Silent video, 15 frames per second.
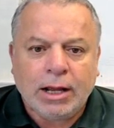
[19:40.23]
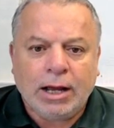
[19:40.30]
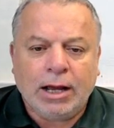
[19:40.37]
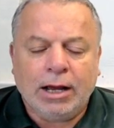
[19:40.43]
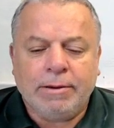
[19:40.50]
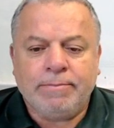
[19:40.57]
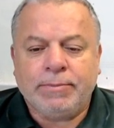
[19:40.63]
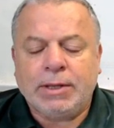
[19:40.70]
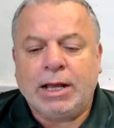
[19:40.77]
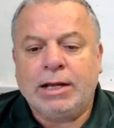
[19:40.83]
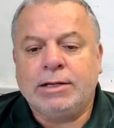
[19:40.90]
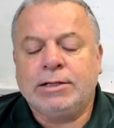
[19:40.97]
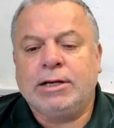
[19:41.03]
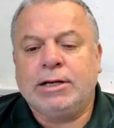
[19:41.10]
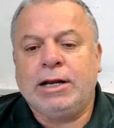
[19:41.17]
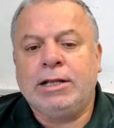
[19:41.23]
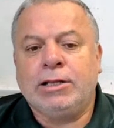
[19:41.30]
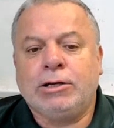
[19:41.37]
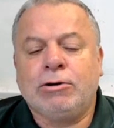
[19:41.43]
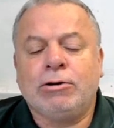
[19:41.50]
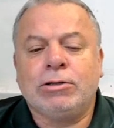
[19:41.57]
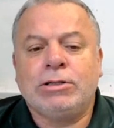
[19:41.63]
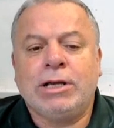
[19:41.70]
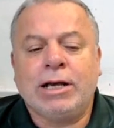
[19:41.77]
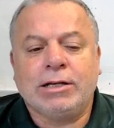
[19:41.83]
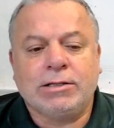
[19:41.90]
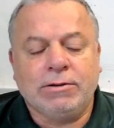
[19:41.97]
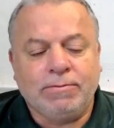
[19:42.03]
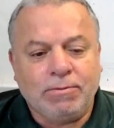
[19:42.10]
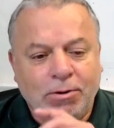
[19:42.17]
And in the
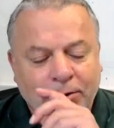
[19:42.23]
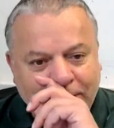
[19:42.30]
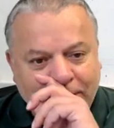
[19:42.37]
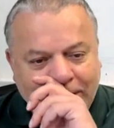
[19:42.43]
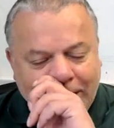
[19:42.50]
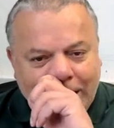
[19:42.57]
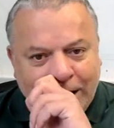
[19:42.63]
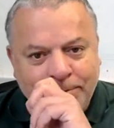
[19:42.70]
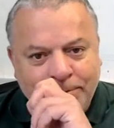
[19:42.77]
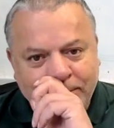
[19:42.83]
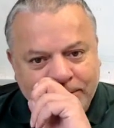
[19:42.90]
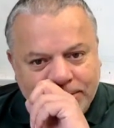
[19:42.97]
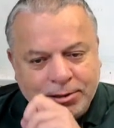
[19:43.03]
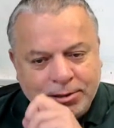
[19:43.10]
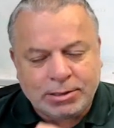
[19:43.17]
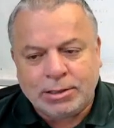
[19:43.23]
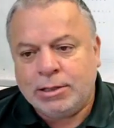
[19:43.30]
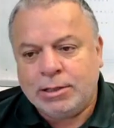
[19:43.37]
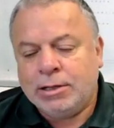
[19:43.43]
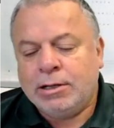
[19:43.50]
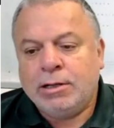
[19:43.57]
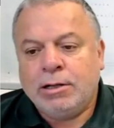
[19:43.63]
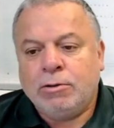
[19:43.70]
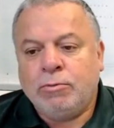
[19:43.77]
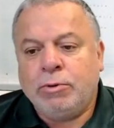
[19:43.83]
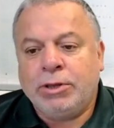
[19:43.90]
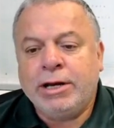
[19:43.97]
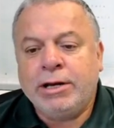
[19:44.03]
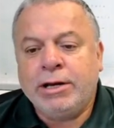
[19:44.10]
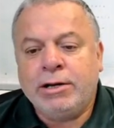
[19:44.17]
context of what then happens
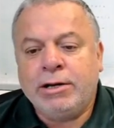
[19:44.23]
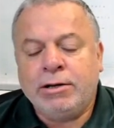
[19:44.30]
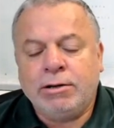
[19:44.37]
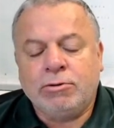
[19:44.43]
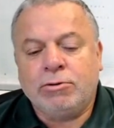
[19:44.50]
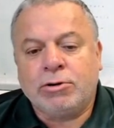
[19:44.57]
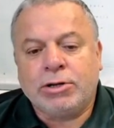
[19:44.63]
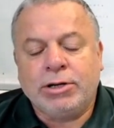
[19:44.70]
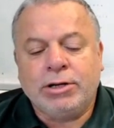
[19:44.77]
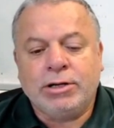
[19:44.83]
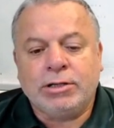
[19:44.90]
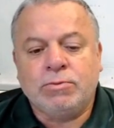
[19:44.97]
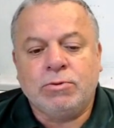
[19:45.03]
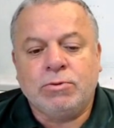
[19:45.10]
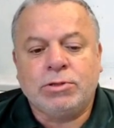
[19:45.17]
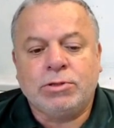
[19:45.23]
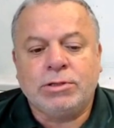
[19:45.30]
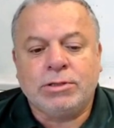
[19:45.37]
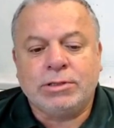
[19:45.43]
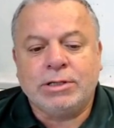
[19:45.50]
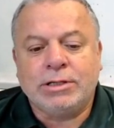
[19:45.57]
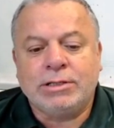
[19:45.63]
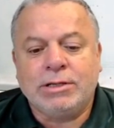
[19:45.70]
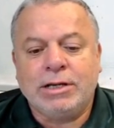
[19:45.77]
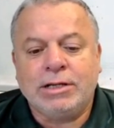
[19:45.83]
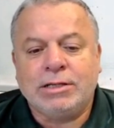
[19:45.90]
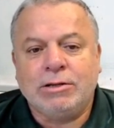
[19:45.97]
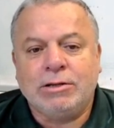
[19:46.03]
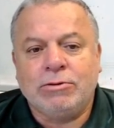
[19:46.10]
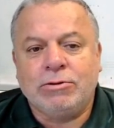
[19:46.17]
within Orkney and its waters,
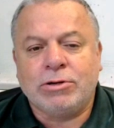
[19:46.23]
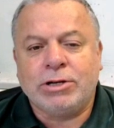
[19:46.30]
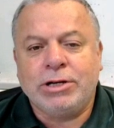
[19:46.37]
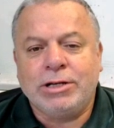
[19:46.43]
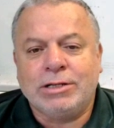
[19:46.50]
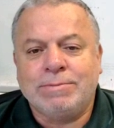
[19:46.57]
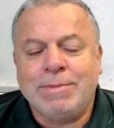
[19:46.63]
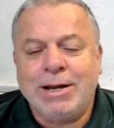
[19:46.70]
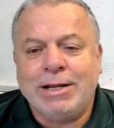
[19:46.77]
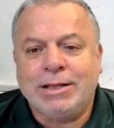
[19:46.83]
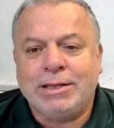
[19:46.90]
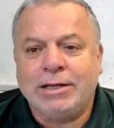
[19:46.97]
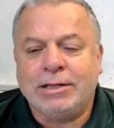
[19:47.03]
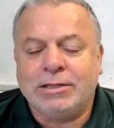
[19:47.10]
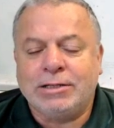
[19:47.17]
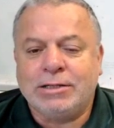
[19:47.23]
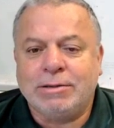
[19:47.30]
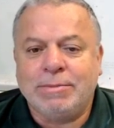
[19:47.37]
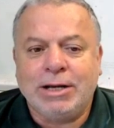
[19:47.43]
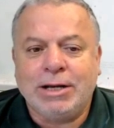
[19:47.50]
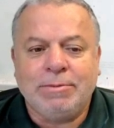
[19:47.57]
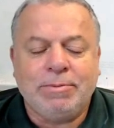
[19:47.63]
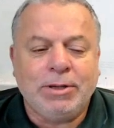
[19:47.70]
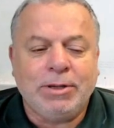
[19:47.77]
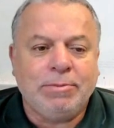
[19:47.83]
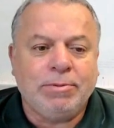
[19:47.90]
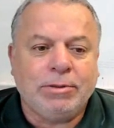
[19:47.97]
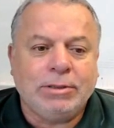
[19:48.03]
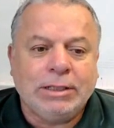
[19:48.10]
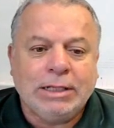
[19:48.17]
Orkney is many things to many
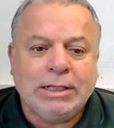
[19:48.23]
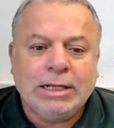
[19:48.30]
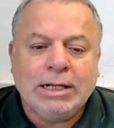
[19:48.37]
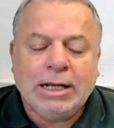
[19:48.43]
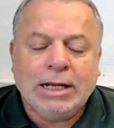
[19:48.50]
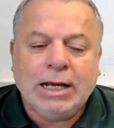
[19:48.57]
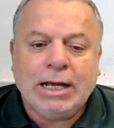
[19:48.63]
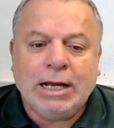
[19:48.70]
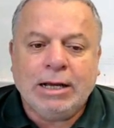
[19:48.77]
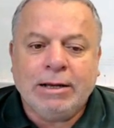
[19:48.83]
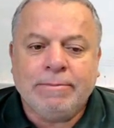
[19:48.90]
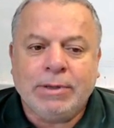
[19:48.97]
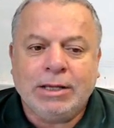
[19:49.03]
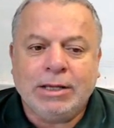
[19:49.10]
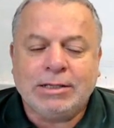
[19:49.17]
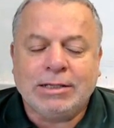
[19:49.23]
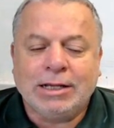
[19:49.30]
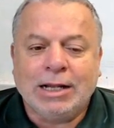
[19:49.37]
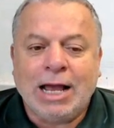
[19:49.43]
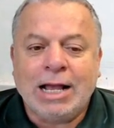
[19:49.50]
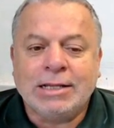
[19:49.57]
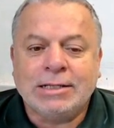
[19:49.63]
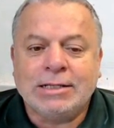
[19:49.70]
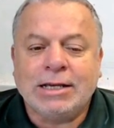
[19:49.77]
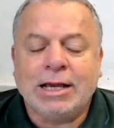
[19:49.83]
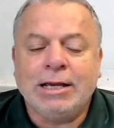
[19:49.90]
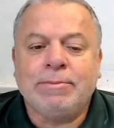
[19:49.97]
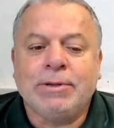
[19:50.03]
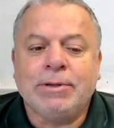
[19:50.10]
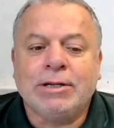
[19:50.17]
people. It's a
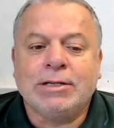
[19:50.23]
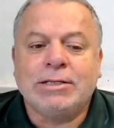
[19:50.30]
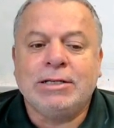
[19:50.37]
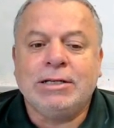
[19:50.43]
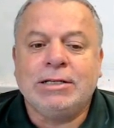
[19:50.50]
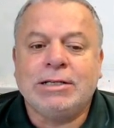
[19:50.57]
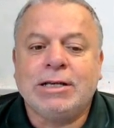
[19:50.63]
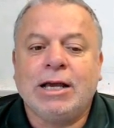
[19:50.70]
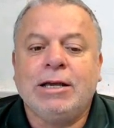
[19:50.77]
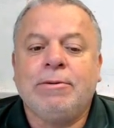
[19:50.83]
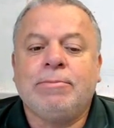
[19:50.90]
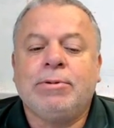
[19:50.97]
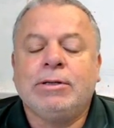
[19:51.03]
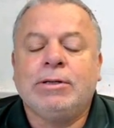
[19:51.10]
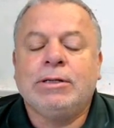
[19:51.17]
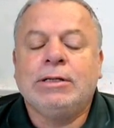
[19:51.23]
landscape and a seascape.